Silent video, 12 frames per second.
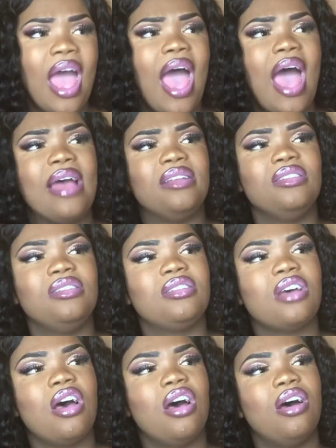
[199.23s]
And
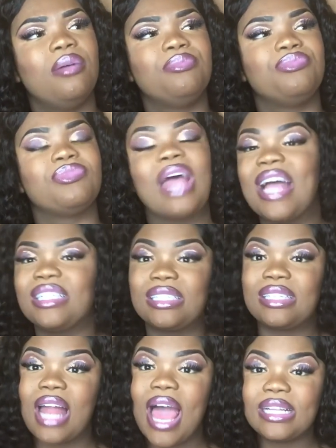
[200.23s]
I
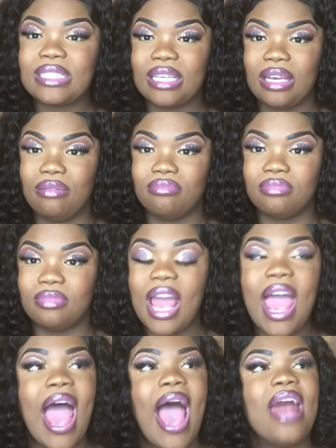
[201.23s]
just liked him.
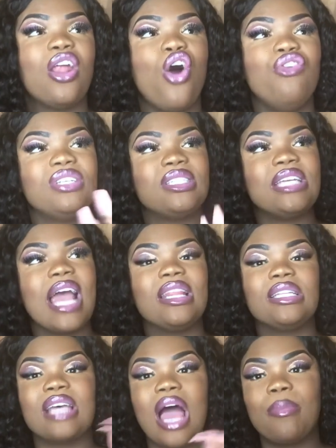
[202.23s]
And obviously at
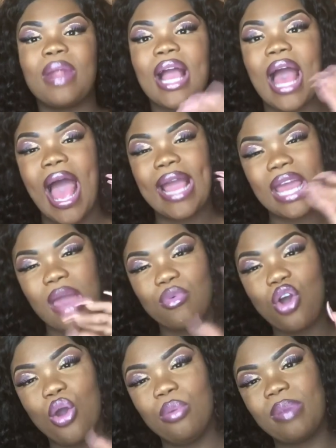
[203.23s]
the time, like, I kept
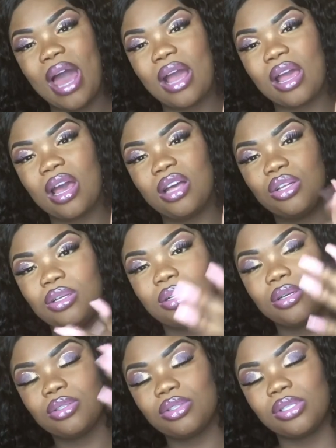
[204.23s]
going back
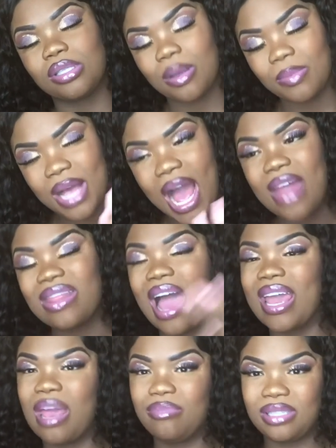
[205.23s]
to some guy that I
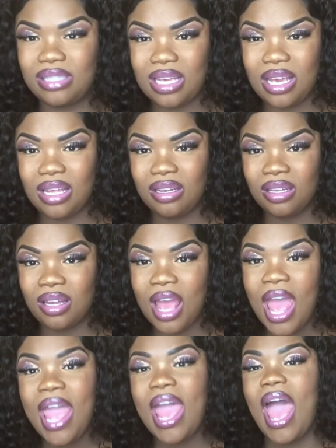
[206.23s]
kept seeing,
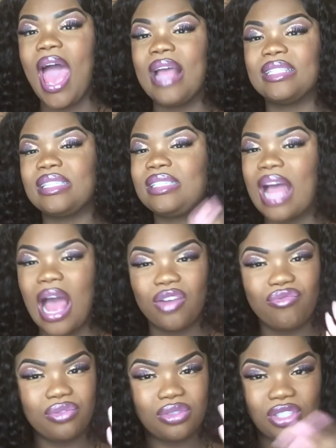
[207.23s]
and that
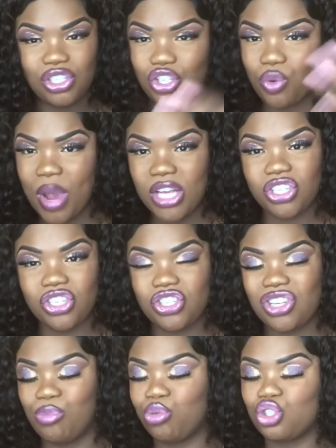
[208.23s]

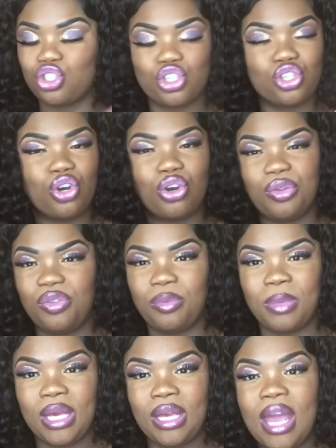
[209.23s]
situationship was just not good for
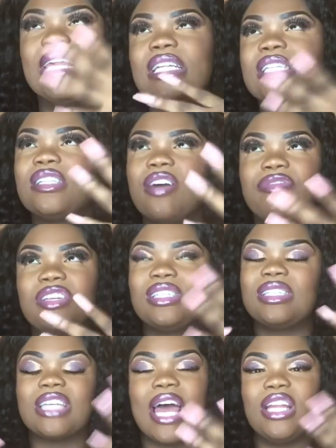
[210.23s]
me. I needed something
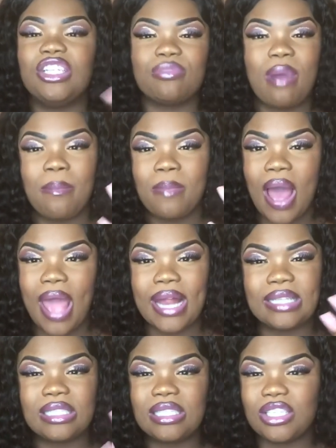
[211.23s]
to challenge my mind
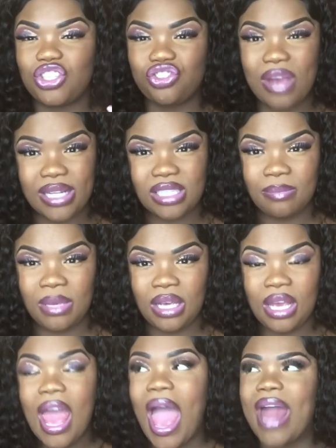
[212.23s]
and to distract
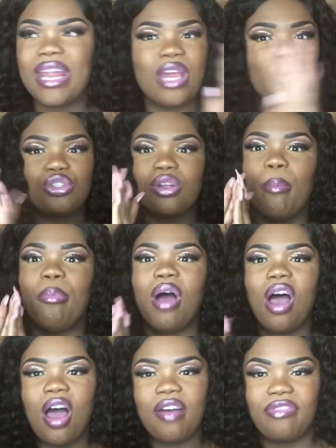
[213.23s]
me, and he was the
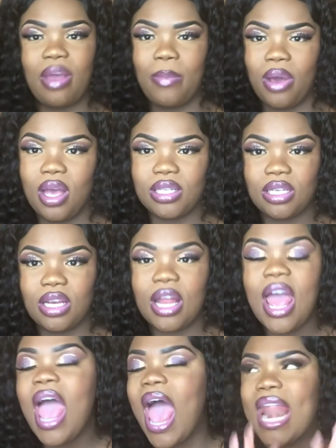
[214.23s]
perfect person.
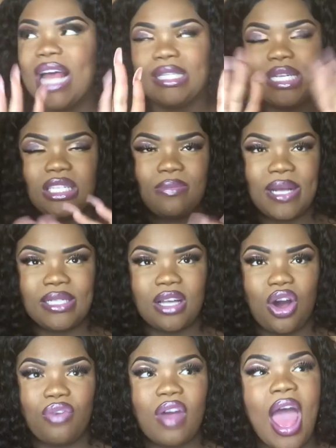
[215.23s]
And I said to
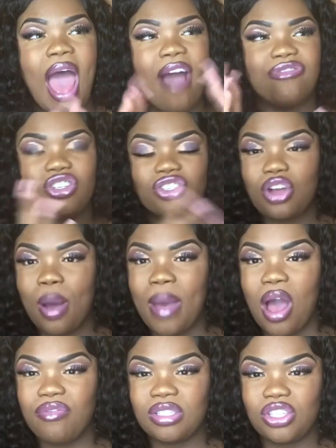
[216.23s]
myself, I've just come
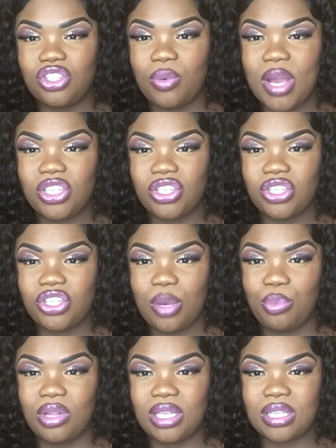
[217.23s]
out of a
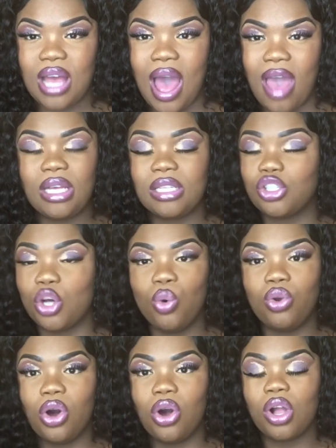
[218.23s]
situationship with this guy so
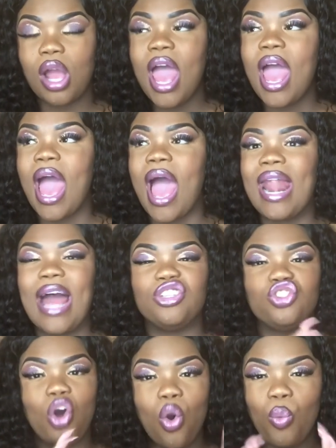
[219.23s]
long, and I
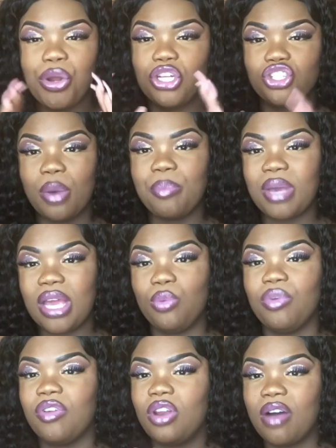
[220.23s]
don't want to jump in
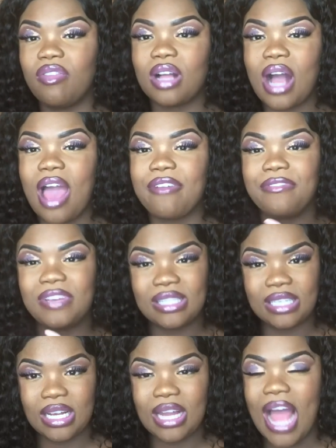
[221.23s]
with another guy
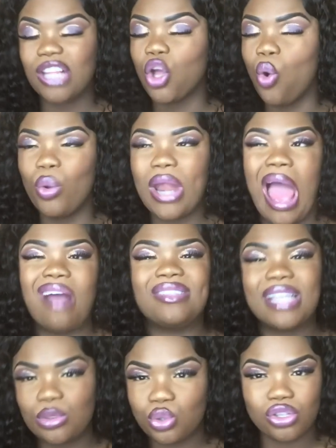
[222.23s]
physically. I don't want to have
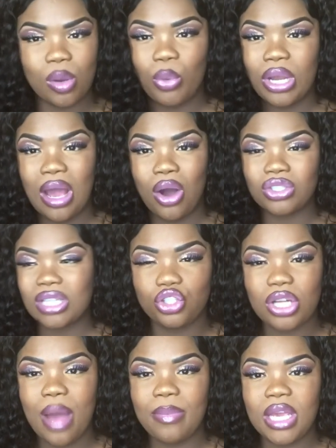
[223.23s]
sex with someone else, like, do
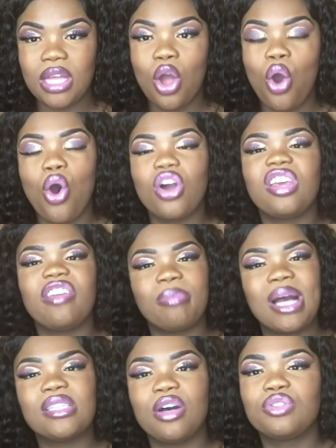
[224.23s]
you know what I mean, or give
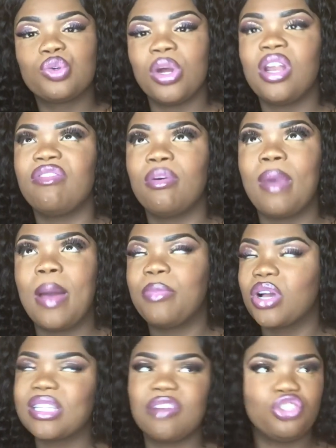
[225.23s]
myself to another man
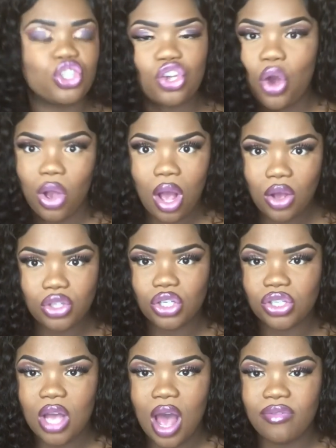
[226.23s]
because I've just got
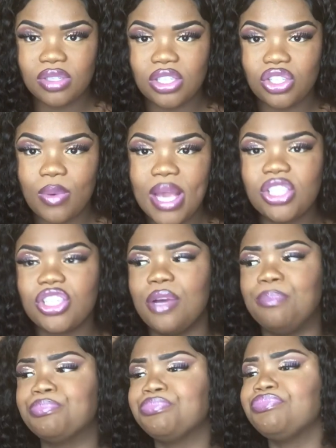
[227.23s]
out of a situation.